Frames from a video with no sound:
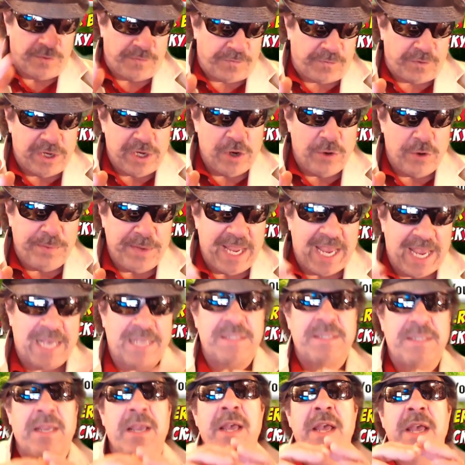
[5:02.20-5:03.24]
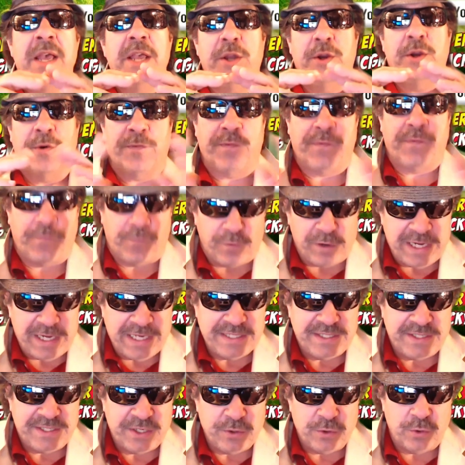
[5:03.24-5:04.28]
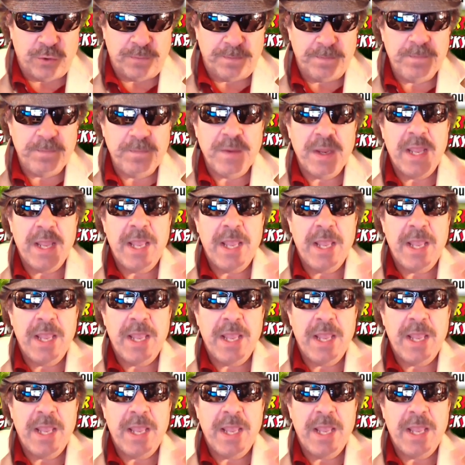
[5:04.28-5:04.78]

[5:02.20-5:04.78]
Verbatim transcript: free OBS, your free Zoom,